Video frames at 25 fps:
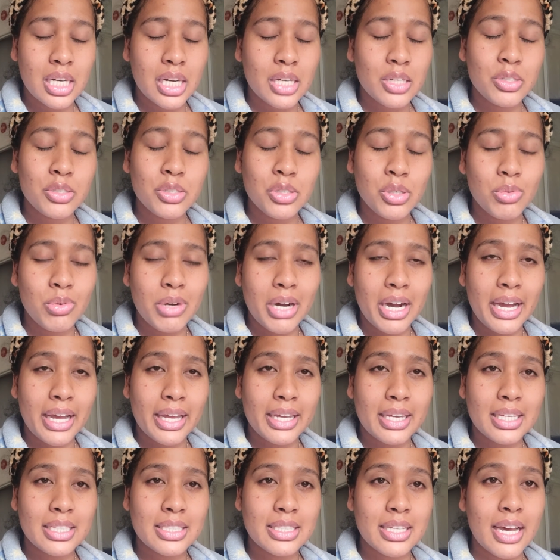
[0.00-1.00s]
I don't know
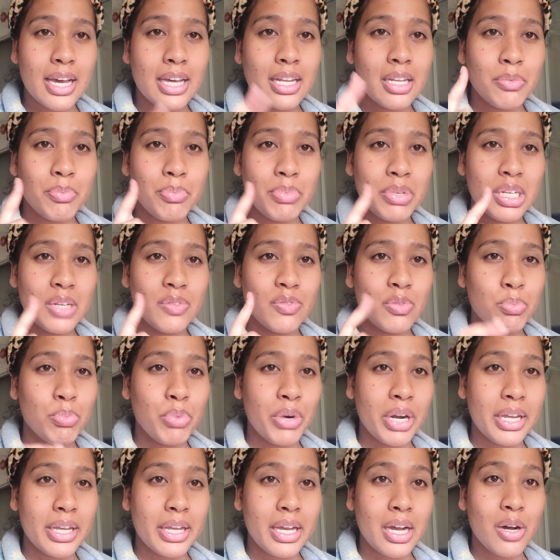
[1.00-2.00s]
why, because I had a bit of a
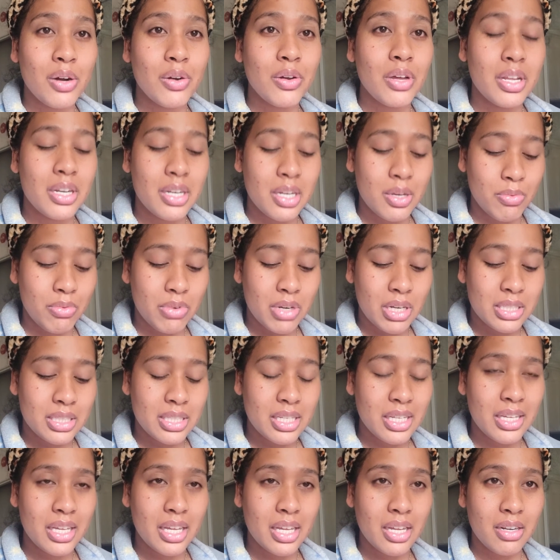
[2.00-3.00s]
breakout and I want
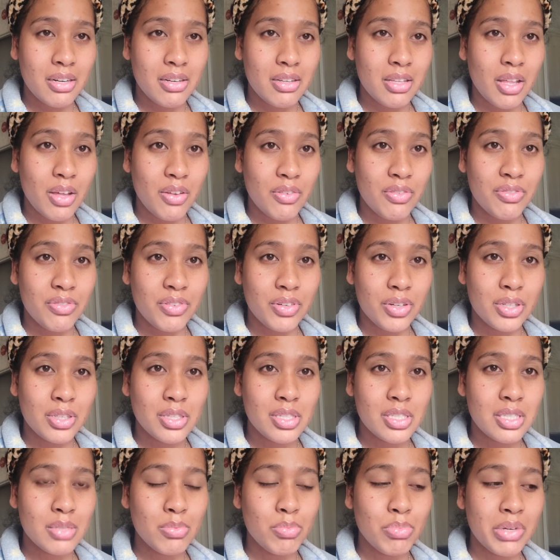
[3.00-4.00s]
to take care of that
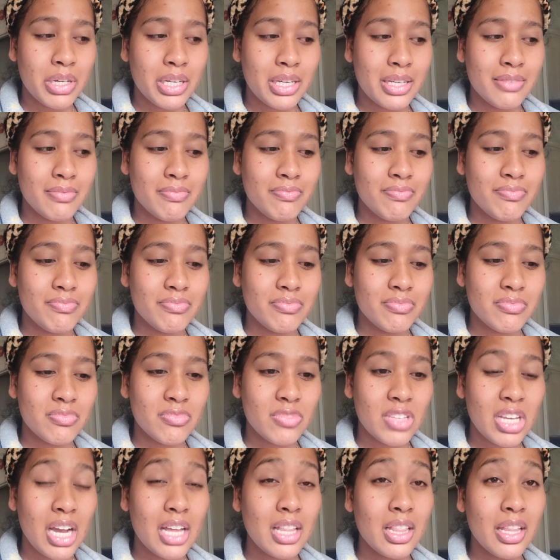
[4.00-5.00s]
first, but
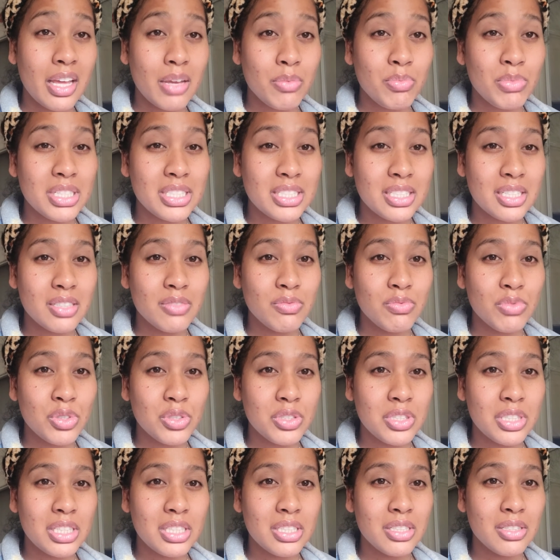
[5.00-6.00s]
I like my skin
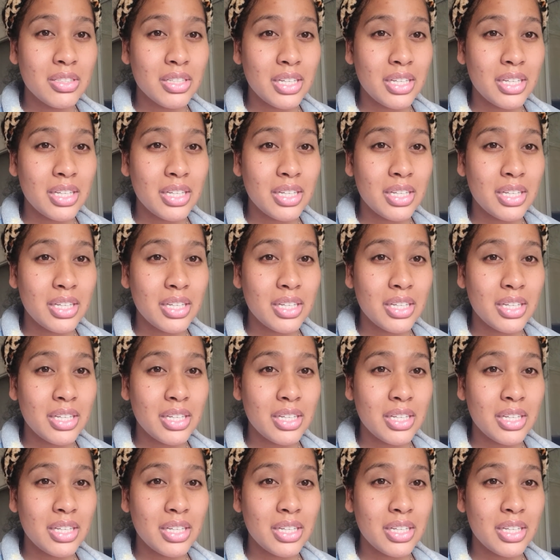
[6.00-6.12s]
routine.